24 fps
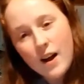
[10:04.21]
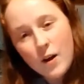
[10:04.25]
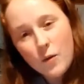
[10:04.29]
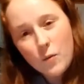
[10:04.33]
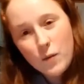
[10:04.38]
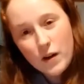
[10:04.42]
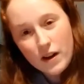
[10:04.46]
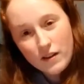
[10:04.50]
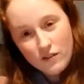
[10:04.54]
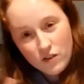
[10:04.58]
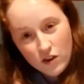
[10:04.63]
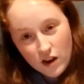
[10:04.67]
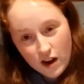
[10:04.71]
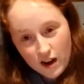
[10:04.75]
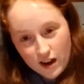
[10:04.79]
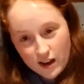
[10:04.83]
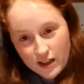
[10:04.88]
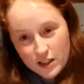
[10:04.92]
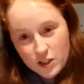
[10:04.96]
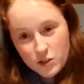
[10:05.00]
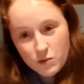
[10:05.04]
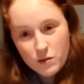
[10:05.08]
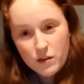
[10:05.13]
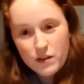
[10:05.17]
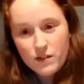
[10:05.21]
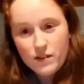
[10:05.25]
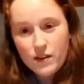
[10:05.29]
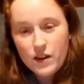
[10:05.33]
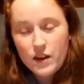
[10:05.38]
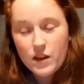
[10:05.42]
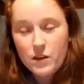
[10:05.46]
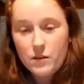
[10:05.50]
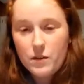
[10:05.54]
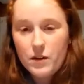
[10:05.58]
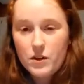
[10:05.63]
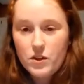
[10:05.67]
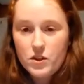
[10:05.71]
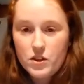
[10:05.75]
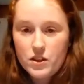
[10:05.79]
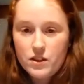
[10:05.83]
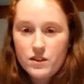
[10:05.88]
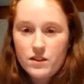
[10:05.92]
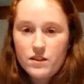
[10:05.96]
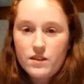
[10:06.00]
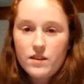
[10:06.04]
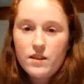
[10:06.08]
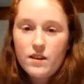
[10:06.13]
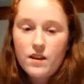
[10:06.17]
Whenever I do an
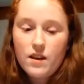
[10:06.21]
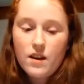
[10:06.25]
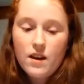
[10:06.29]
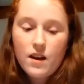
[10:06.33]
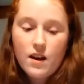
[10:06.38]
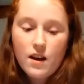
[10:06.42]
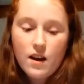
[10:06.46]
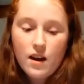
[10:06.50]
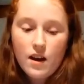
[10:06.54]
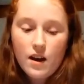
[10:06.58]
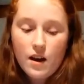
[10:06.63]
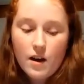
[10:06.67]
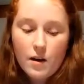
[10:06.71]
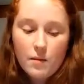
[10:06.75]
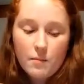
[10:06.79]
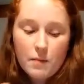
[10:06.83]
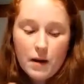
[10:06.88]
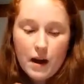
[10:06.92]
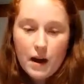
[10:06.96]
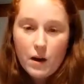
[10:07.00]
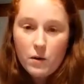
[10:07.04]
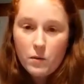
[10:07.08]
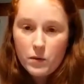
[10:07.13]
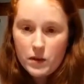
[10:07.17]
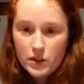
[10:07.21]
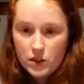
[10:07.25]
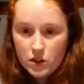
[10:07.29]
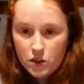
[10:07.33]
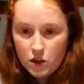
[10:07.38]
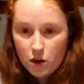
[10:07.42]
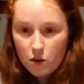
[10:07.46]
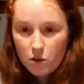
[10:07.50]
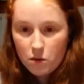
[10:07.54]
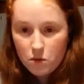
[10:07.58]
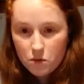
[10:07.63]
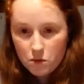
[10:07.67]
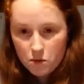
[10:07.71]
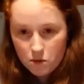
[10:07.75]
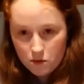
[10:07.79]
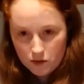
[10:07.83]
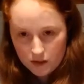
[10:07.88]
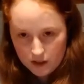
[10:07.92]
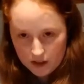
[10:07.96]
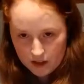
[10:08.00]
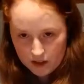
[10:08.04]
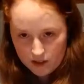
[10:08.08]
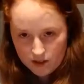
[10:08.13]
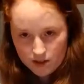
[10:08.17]
evaluation, I always go through
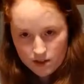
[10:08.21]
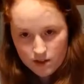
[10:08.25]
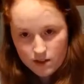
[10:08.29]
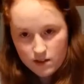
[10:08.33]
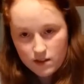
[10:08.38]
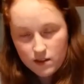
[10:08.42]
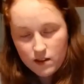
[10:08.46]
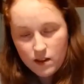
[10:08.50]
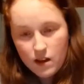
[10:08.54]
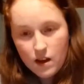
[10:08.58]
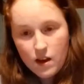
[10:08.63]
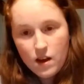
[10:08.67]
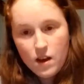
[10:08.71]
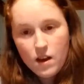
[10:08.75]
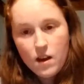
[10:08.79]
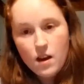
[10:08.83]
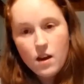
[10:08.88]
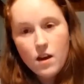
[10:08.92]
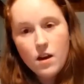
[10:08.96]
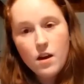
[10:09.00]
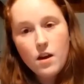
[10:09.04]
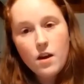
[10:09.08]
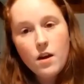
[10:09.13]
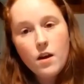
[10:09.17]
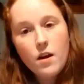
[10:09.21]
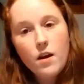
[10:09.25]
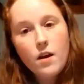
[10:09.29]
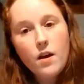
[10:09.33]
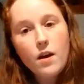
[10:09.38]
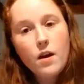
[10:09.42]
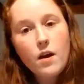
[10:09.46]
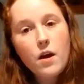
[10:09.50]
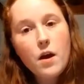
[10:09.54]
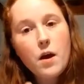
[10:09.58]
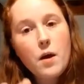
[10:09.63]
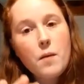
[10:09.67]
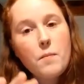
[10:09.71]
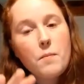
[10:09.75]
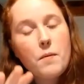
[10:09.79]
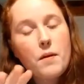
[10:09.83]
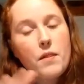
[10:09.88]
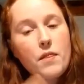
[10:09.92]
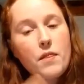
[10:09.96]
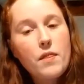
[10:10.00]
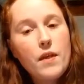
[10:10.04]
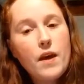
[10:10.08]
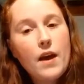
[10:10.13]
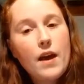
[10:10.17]
this,
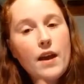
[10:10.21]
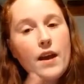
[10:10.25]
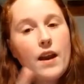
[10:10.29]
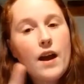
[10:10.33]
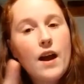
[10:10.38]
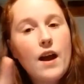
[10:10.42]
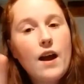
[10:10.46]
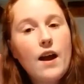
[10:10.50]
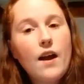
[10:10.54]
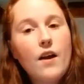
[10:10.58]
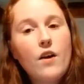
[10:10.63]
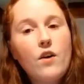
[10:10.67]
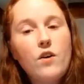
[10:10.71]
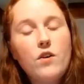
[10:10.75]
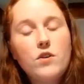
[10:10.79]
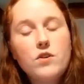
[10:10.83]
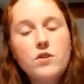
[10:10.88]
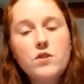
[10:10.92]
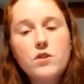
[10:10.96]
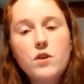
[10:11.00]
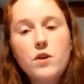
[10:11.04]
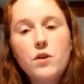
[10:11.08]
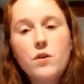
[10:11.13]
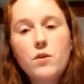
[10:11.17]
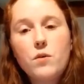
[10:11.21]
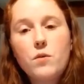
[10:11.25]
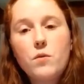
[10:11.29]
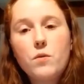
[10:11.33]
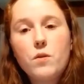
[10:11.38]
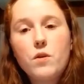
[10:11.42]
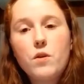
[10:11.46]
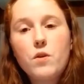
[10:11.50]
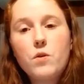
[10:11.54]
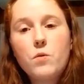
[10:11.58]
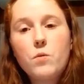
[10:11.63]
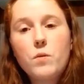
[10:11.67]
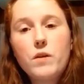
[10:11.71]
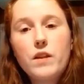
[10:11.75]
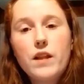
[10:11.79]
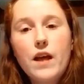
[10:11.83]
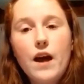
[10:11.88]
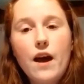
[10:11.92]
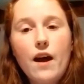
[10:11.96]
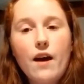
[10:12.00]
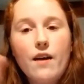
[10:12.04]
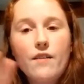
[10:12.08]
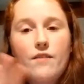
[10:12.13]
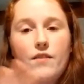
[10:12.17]
but then I also will
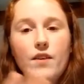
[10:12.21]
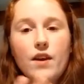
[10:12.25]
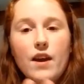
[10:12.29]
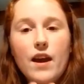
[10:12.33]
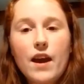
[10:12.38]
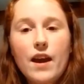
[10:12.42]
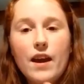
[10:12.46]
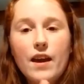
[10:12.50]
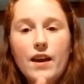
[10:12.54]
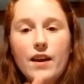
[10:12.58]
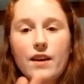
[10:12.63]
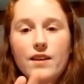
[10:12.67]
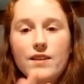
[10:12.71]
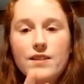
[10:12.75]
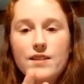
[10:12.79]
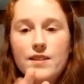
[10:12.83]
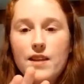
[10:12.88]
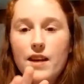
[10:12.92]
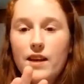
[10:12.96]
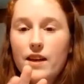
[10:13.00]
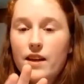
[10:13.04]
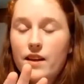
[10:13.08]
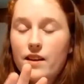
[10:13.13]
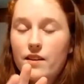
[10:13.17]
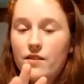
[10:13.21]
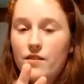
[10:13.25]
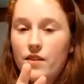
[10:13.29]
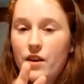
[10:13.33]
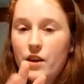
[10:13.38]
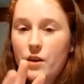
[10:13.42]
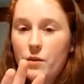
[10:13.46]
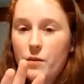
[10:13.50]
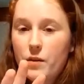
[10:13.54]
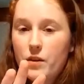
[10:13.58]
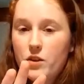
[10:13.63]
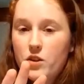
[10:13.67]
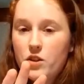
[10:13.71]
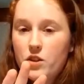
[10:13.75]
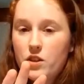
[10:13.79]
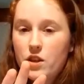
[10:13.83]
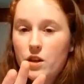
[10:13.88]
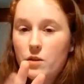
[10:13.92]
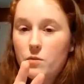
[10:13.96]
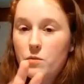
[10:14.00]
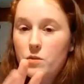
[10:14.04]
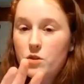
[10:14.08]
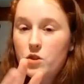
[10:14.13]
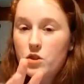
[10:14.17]
have a second evaluation
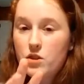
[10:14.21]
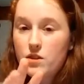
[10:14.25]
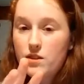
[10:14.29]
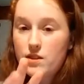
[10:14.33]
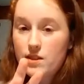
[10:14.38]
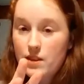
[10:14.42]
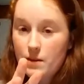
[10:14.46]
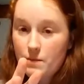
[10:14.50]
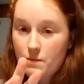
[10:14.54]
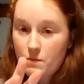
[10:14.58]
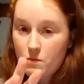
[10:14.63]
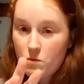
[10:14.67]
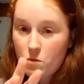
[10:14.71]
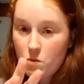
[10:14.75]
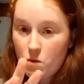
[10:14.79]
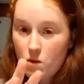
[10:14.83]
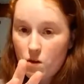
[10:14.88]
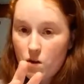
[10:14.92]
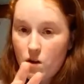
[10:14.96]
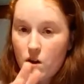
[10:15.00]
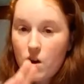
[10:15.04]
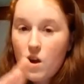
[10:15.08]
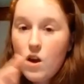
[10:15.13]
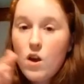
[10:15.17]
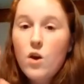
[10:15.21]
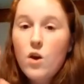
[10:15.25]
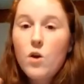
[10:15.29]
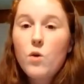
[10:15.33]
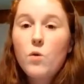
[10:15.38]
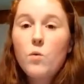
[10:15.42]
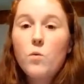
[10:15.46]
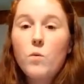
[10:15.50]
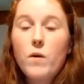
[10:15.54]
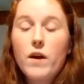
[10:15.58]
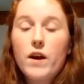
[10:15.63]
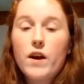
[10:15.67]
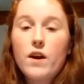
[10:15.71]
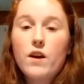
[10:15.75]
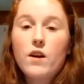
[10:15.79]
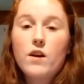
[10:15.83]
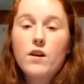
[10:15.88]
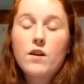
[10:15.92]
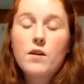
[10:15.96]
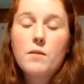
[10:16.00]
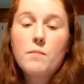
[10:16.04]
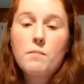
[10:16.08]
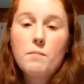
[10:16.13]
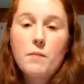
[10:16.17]
done, which is step 4,
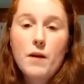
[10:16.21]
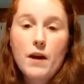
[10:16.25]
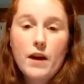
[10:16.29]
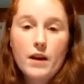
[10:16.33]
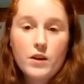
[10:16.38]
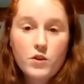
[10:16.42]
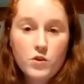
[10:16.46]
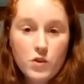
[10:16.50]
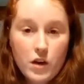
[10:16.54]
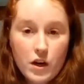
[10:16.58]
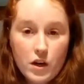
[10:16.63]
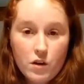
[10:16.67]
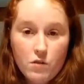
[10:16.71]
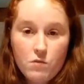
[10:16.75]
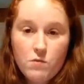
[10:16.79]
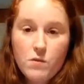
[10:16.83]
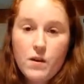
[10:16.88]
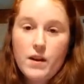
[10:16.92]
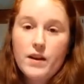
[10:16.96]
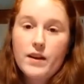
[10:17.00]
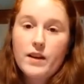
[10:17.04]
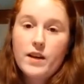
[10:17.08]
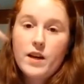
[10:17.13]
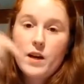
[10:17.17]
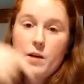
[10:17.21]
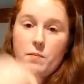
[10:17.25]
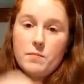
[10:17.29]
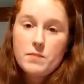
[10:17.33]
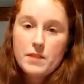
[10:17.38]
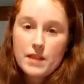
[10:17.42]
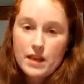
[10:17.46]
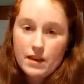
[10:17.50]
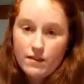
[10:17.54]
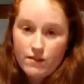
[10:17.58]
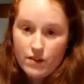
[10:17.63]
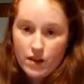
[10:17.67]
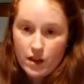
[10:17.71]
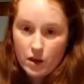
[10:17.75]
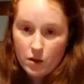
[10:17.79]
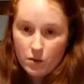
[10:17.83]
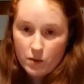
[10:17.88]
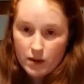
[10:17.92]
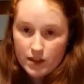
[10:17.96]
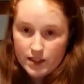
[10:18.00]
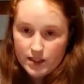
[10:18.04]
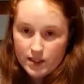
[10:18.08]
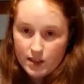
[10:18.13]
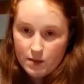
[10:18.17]
where my trainer friend comes and
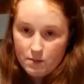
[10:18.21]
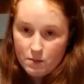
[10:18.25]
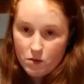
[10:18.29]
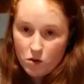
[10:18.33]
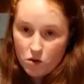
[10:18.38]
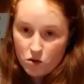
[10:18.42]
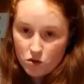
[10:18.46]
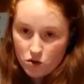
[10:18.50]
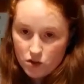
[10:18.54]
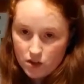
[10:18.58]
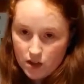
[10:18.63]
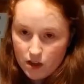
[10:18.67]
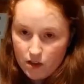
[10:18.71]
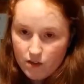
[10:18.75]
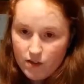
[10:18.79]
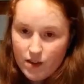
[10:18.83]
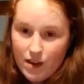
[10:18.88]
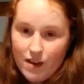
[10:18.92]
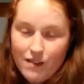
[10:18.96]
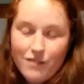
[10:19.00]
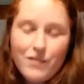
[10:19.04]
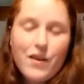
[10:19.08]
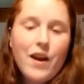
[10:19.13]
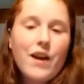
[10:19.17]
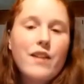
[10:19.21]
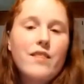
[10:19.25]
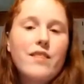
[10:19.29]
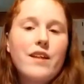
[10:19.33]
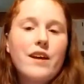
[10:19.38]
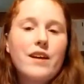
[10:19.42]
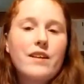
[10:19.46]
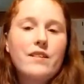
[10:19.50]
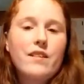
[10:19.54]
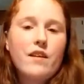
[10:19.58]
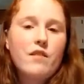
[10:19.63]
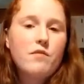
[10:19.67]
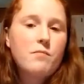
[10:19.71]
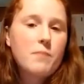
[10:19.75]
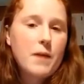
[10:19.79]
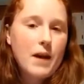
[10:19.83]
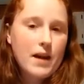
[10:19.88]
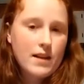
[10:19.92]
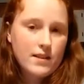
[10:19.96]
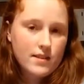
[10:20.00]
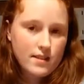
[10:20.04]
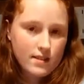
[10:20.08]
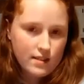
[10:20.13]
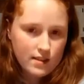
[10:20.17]
evaluates them herself if I think they've
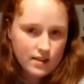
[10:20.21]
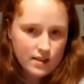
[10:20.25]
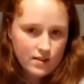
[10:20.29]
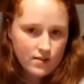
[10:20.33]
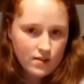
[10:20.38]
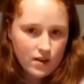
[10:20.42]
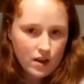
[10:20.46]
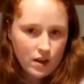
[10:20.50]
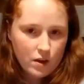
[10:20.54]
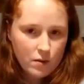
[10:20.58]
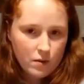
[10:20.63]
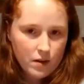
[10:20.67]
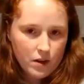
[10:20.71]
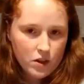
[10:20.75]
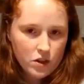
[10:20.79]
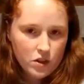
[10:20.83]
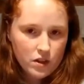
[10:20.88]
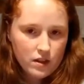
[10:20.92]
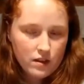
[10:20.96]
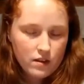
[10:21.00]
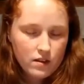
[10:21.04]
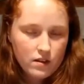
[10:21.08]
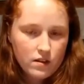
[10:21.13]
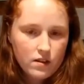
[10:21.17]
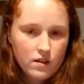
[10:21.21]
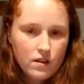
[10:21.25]
passed this evaluation.